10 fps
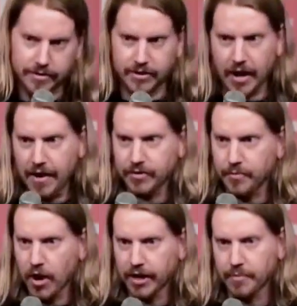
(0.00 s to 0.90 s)
So I have to
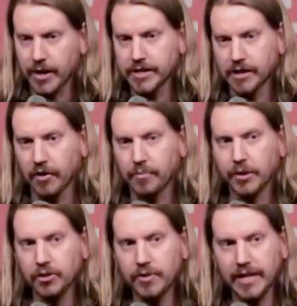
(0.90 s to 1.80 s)
market myself.
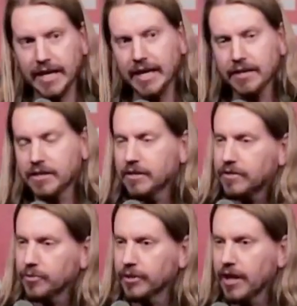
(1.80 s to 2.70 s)
But you need
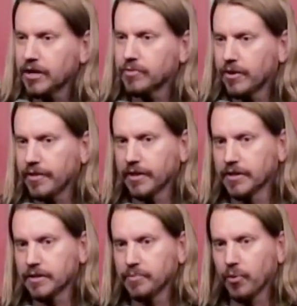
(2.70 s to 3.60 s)
to realize one thing
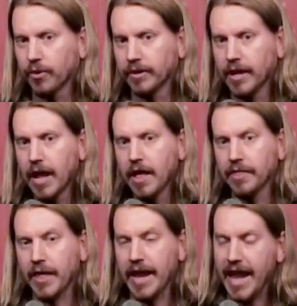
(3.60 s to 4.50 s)
that's important.
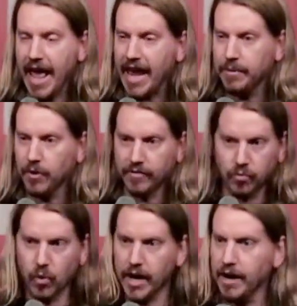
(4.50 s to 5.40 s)
The name of
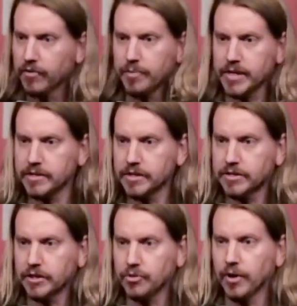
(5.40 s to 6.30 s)
whatever
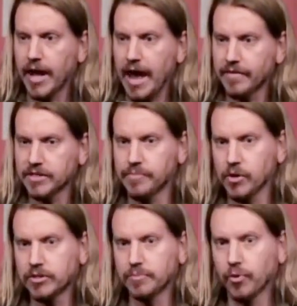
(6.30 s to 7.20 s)
business that you want to have is the
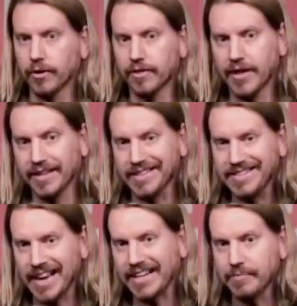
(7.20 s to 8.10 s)
most important thing. The
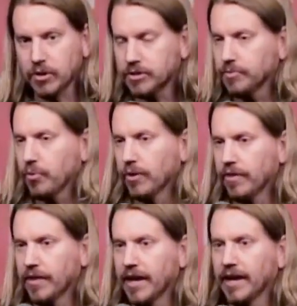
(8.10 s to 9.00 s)
second most
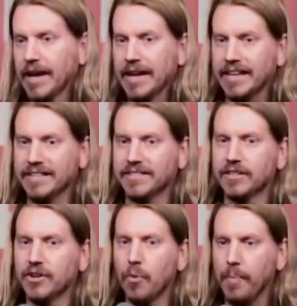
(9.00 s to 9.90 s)
important thing is
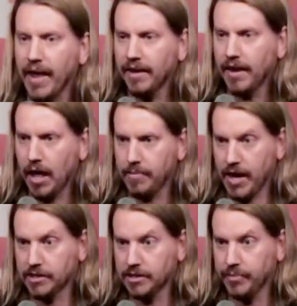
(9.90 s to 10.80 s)
the domain name
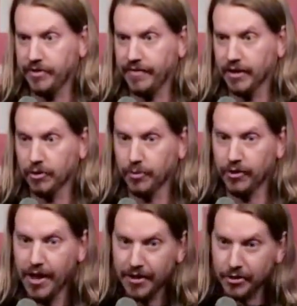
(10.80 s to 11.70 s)
has to be
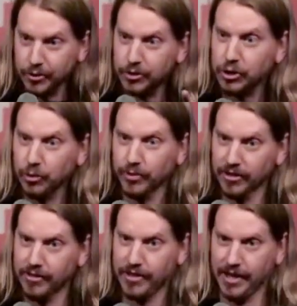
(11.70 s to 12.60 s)
available. Those are two
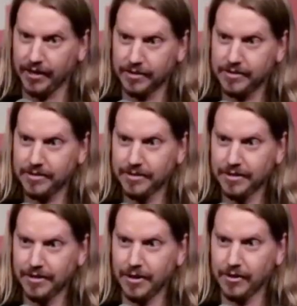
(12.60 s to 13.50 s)
real things,
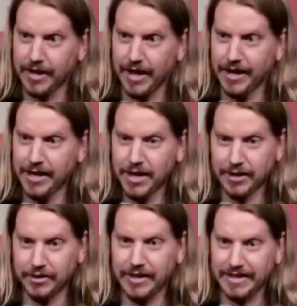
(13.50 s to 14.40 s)
okay?
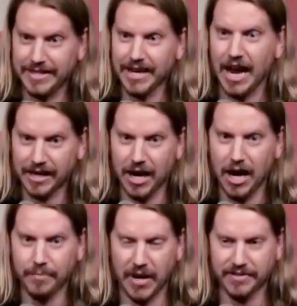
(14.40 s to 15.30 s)
You need the
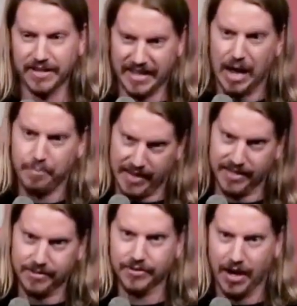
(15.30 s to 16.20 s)
.com, not the
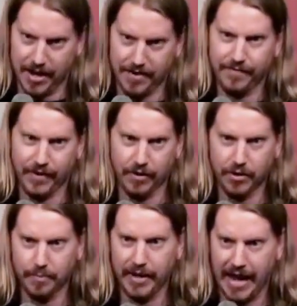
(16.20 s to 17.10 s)
.biz or .info.
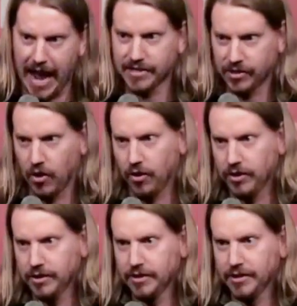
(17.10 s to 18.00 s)
Don't be an
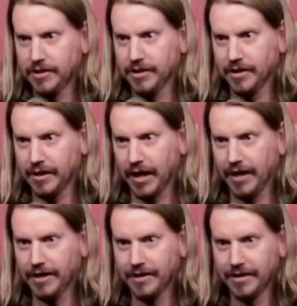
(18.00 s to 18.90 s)
asshole.
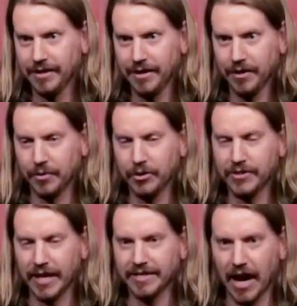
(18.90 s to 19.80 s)
Okay? When you
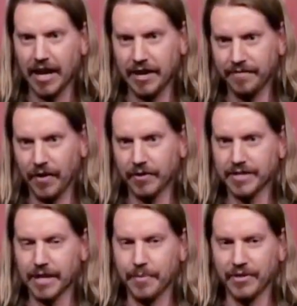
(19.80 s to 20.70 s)
say .info
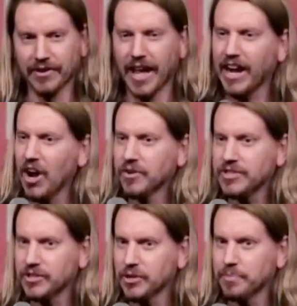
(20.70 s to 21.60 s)
to someone, they're like, oh,
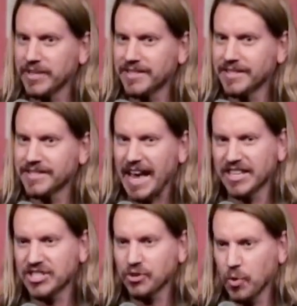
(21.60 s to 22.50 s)
so your business
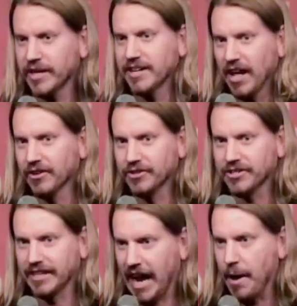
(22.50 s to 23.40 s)
has
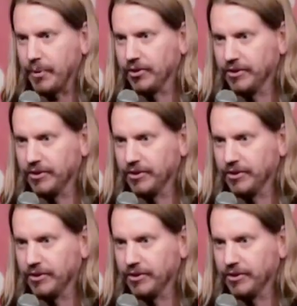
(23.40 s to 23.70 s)
$20 in capital.